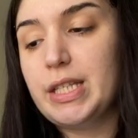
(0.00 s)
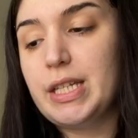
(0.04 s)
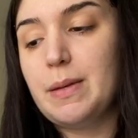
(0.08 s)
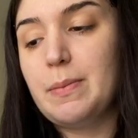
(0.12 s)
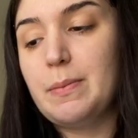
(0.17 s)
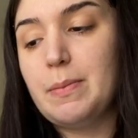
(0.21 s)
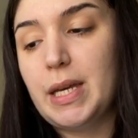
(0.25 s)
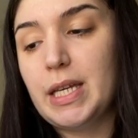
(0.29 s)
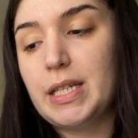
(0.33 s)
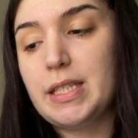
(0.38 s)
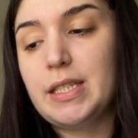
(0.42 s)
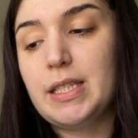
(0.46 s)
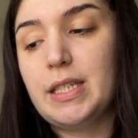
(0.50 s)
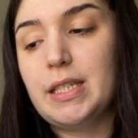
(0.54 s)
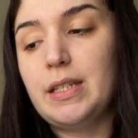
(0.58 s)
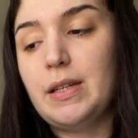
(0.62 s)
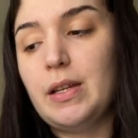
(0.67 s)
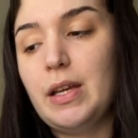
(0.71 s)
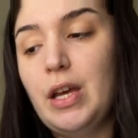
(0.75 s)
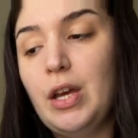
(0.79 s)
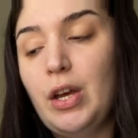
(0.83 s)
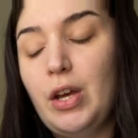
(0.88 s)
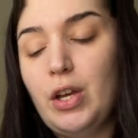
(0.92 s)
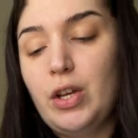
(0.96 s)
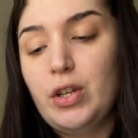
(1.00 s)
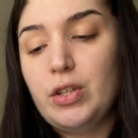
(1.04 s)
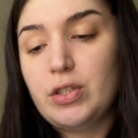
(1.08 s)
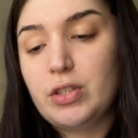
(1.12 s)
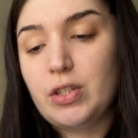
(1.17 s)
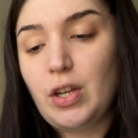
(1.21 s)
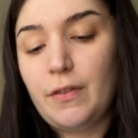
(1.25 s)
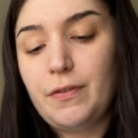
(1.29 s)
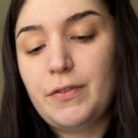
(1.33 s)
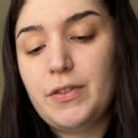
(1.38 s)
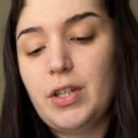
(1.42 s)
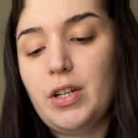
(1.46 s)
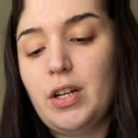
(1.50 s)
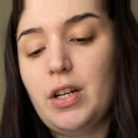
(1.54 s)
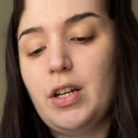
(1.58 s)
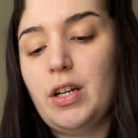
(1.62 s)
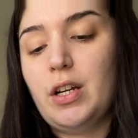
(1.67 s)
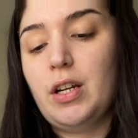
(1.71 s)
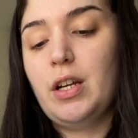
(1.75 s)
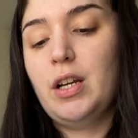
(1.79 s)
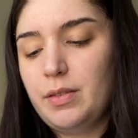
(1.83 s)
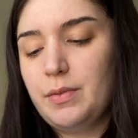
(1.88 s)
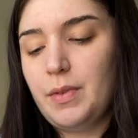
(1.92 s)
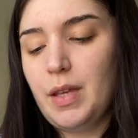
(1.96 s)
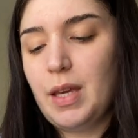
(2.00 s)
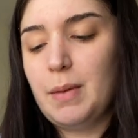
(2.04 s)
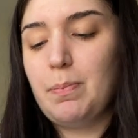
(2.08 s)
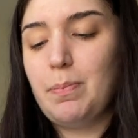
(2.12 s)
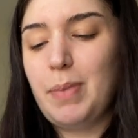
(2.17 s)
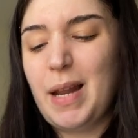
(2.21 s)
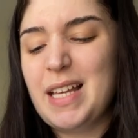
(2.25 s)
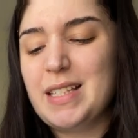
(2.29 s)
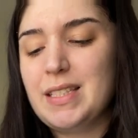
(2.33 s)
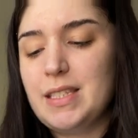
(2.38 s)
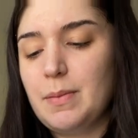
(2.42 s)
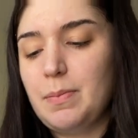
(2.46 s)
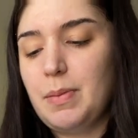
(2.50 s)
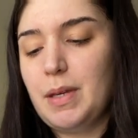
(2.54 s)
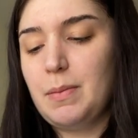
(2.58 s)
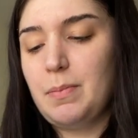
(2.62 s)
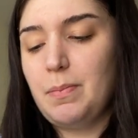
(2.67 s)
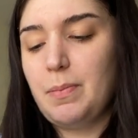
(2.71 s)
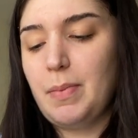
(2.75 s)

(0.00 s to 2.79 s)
It makes it softer, it blends a bit